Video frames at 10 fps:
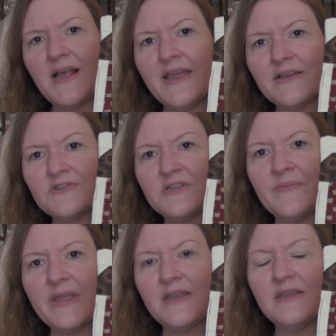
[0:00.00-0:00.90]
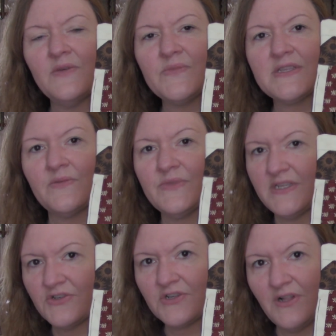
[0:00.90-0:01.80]
I actually made him some
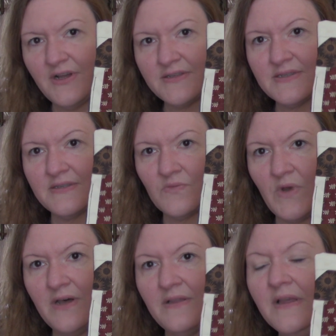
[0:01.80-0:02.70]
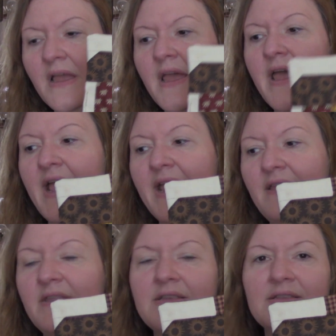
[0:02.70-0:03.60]
dishcloths as well,
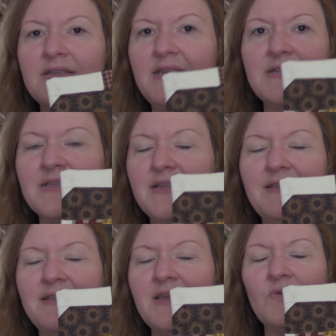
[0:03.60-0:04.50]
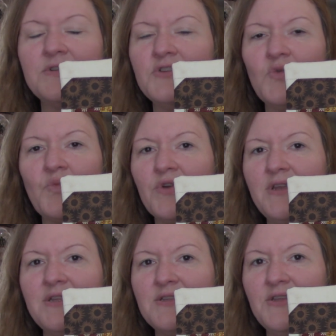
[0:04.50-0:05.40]
and he said that they were too
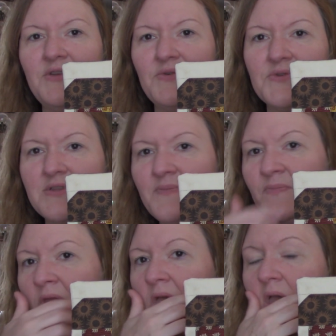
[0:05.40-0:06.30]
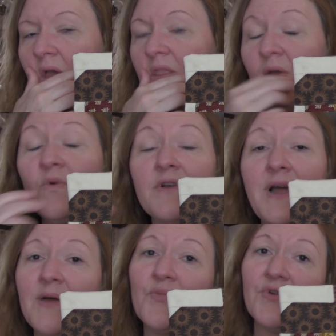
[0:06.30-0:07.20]
pretty to use. And they were
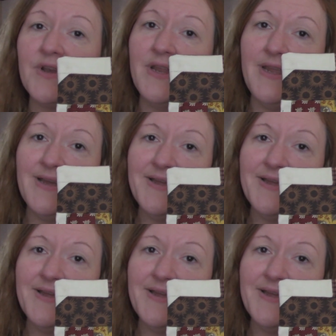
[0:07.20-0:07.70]
not pretty.